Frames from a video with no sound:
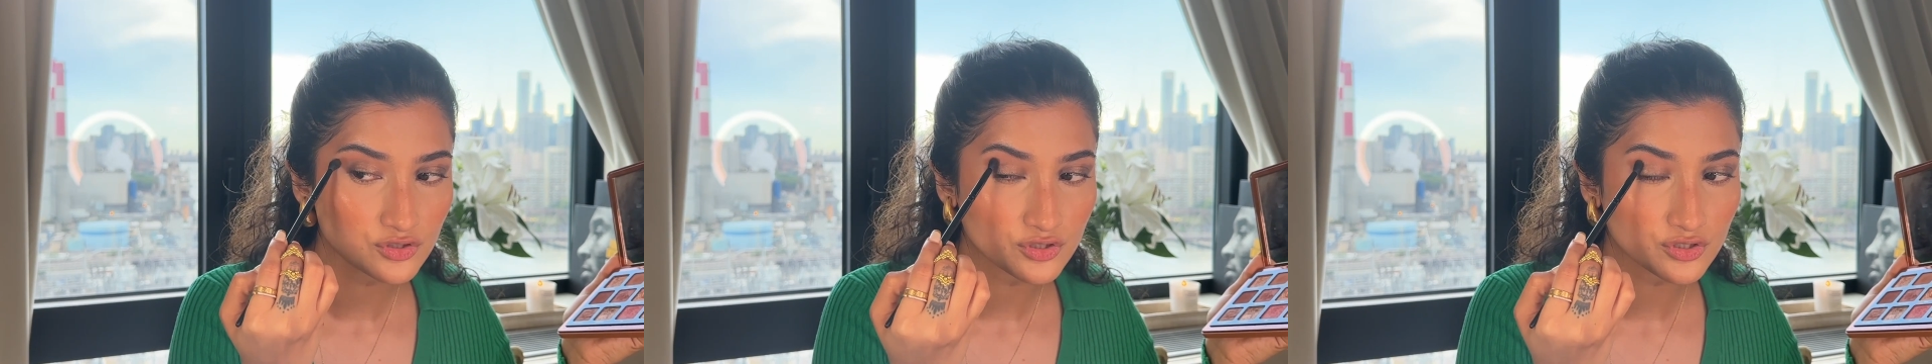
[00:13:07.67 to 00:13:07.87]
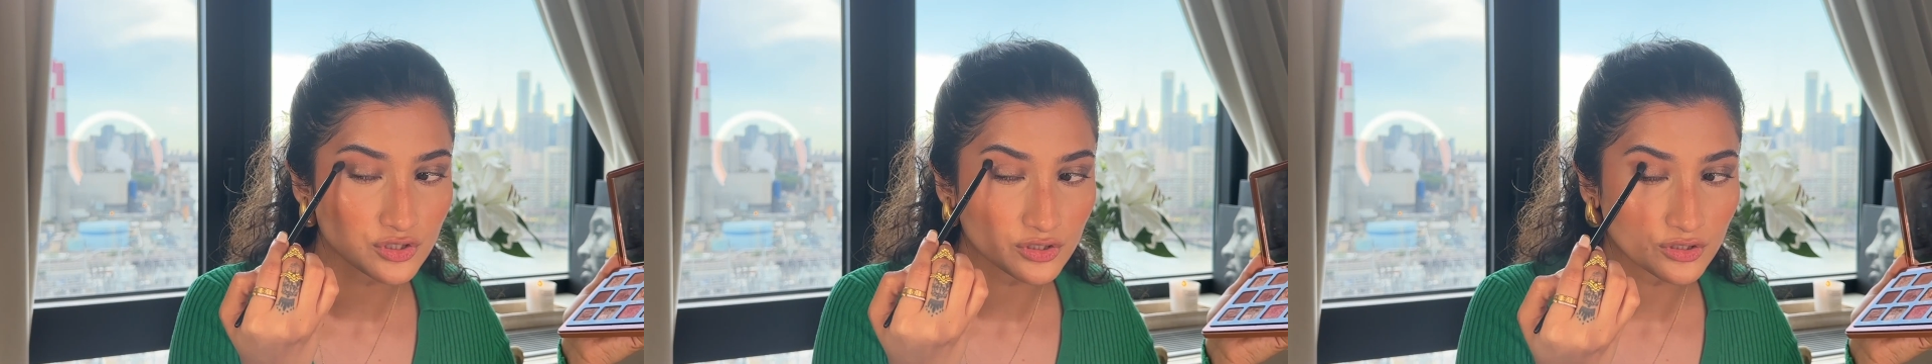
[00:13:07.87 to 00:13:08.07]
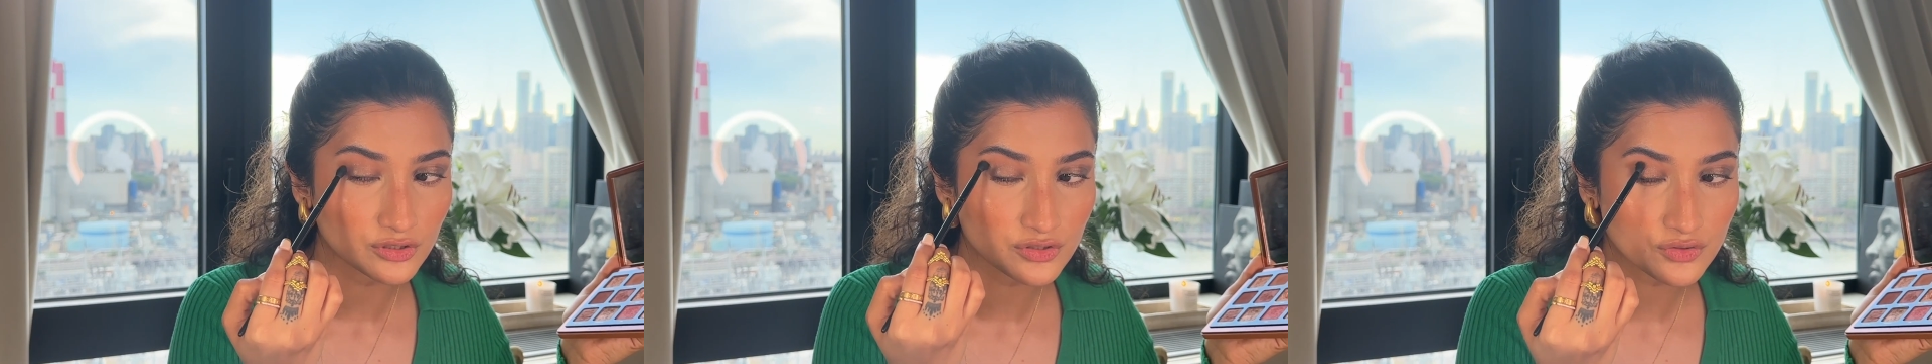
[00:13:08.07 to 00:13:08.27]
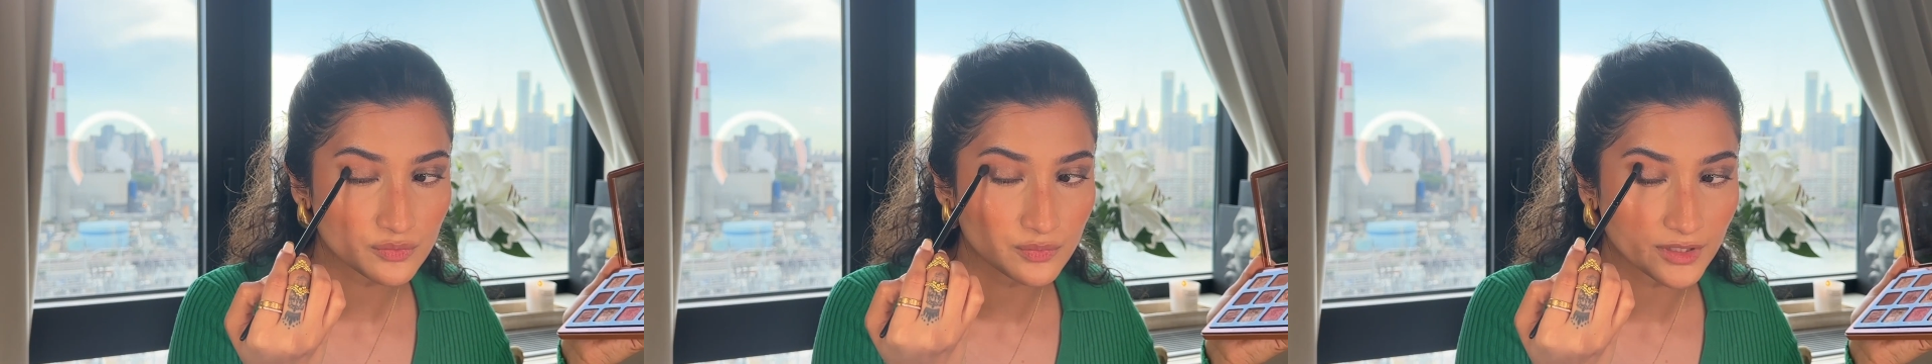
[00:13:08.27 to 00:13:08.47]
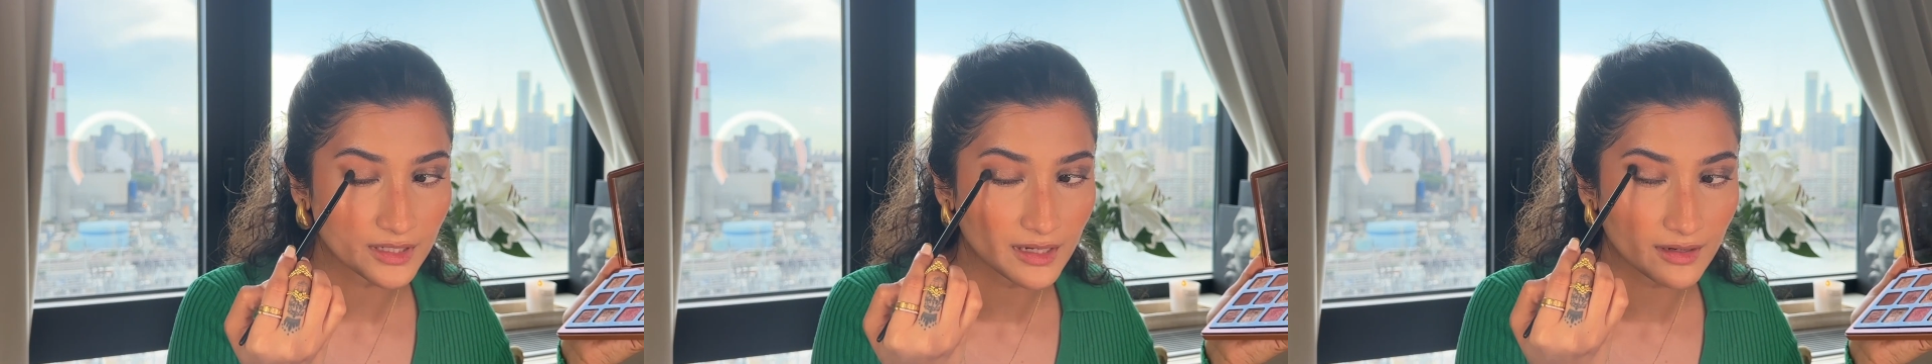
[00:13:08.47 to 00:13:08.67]
just to
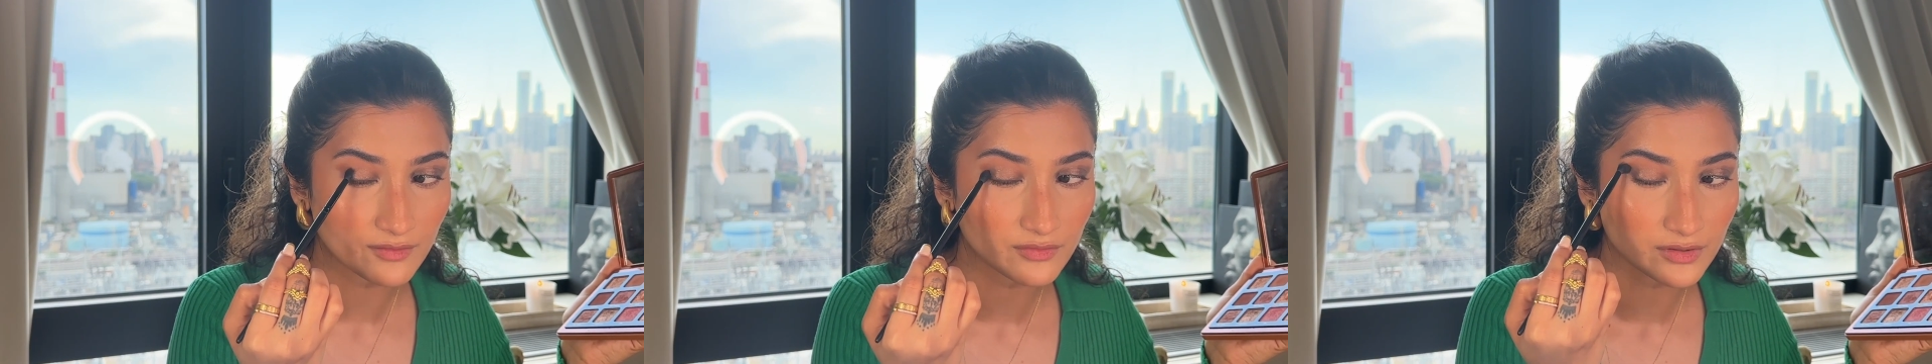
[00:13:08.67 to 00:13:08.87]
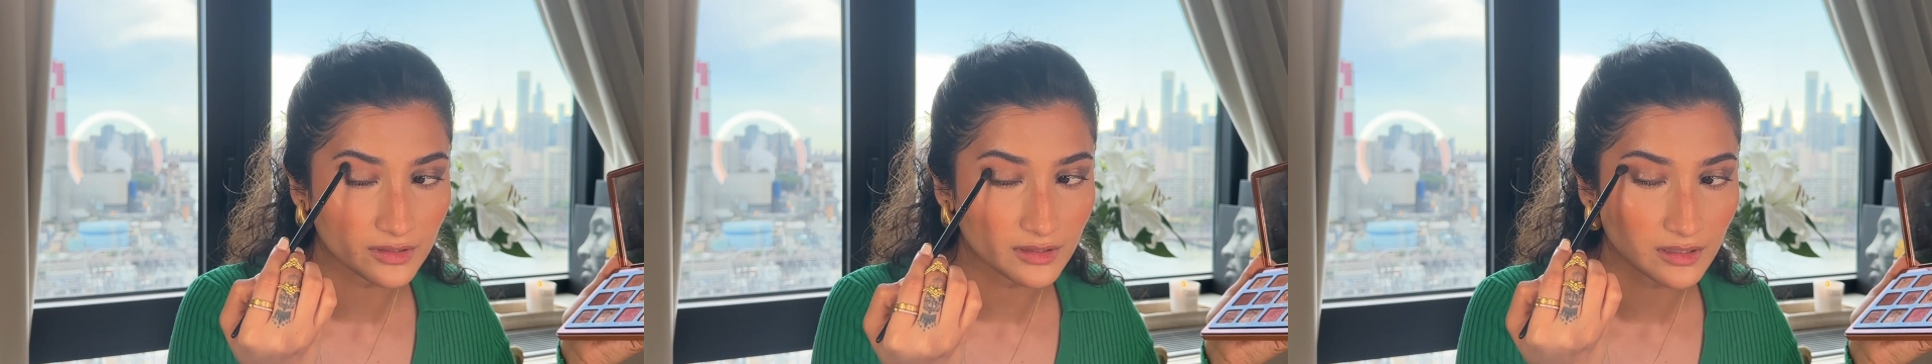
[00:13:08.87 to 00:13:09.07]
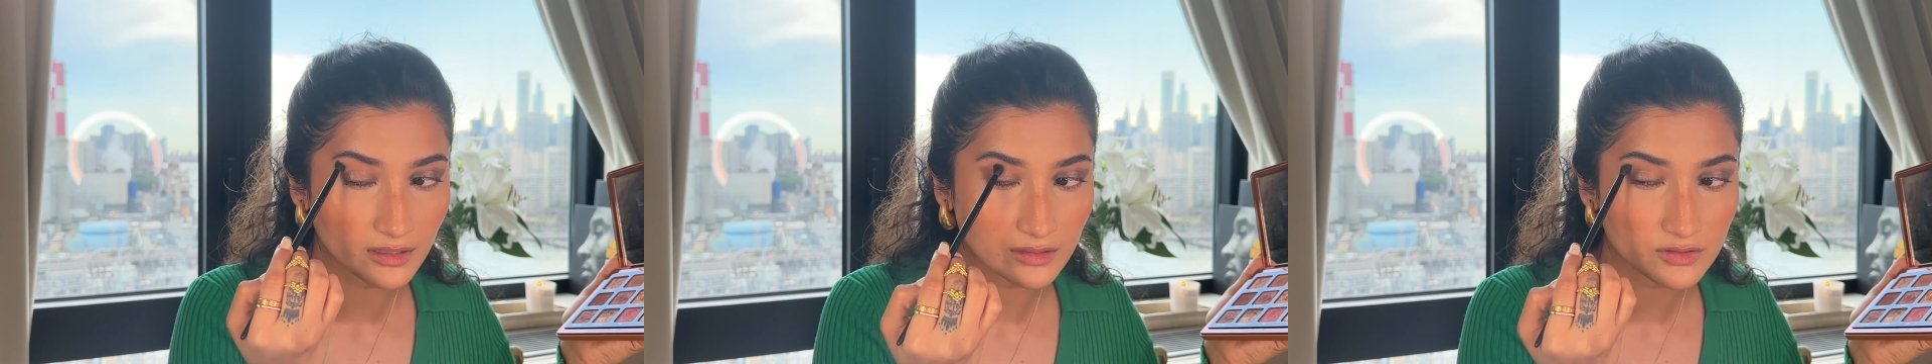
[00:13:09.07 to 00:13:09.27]
bring everything